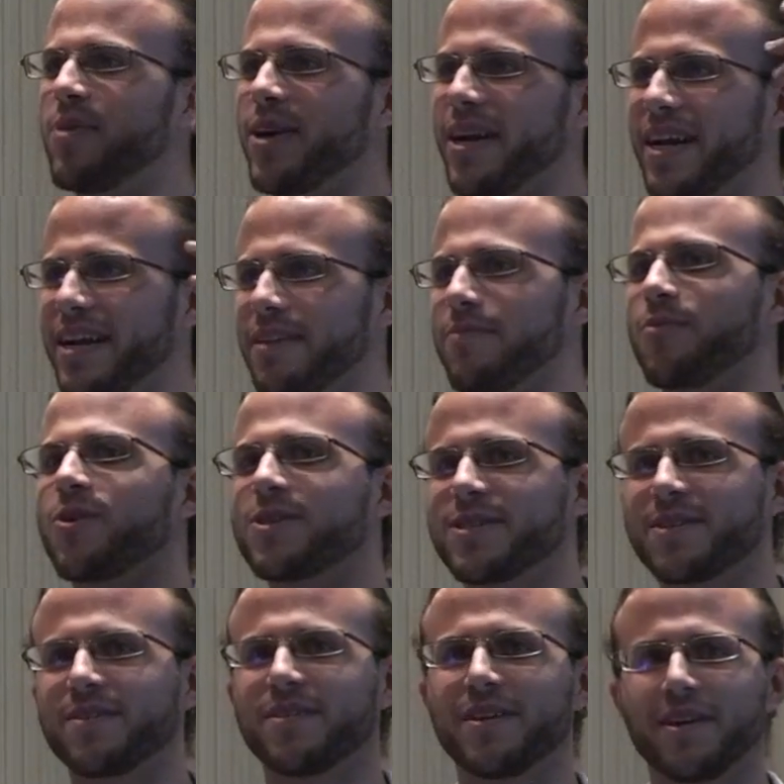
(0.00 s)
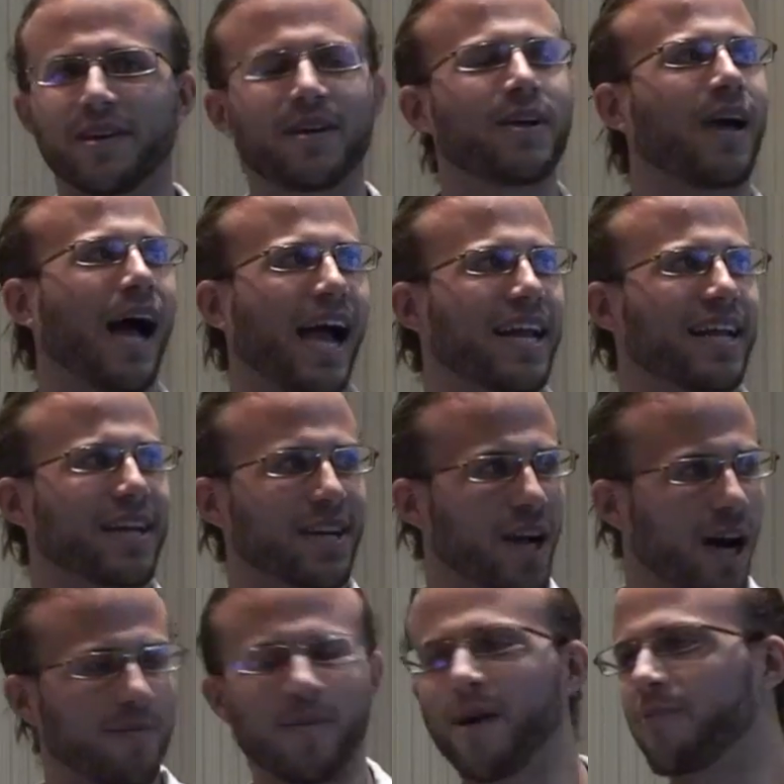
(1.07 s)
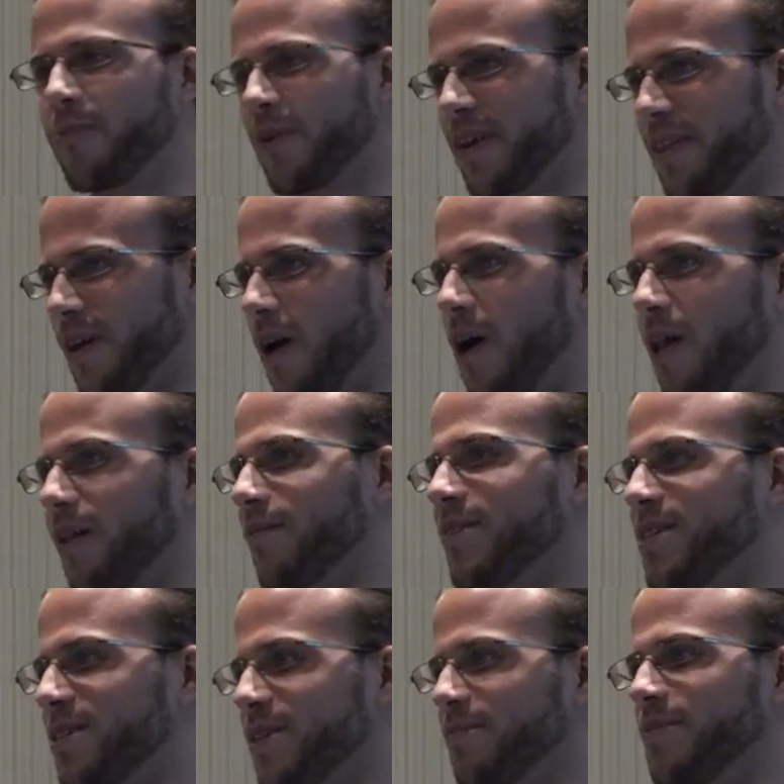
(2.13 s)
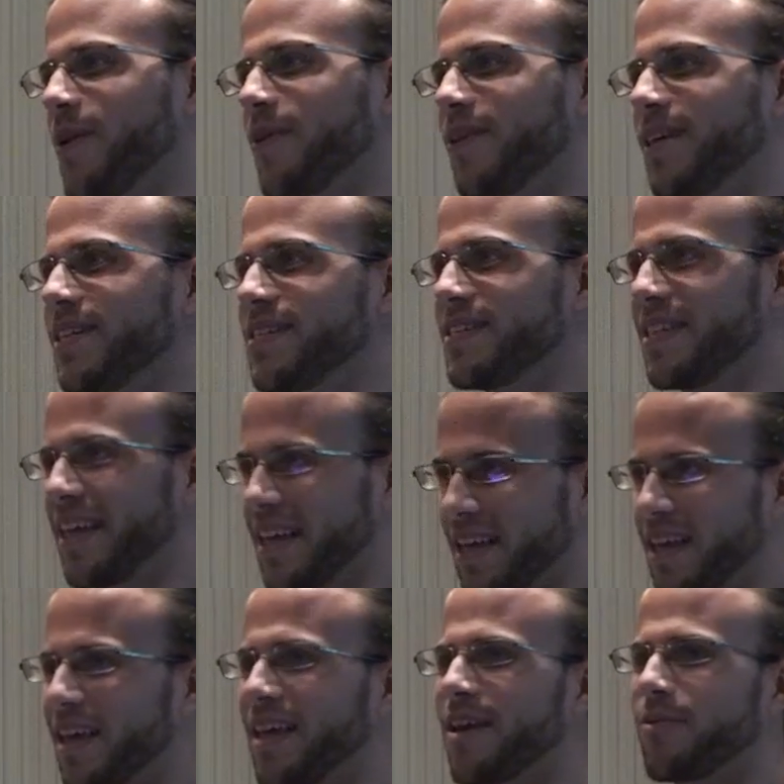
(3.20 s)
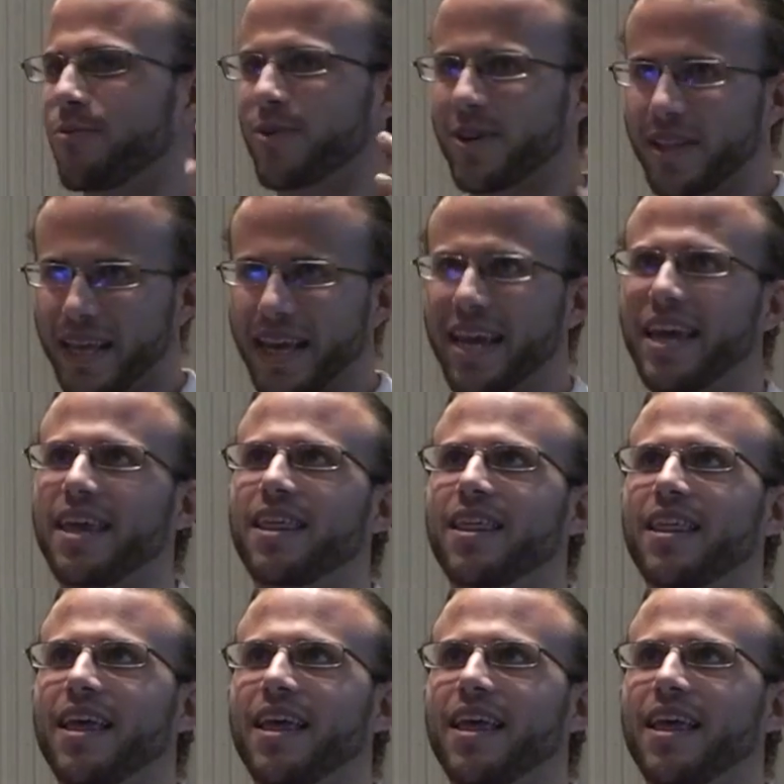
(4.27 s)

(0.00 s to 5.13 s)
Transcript: but it wasn't, I didn't come up with all of these components that really,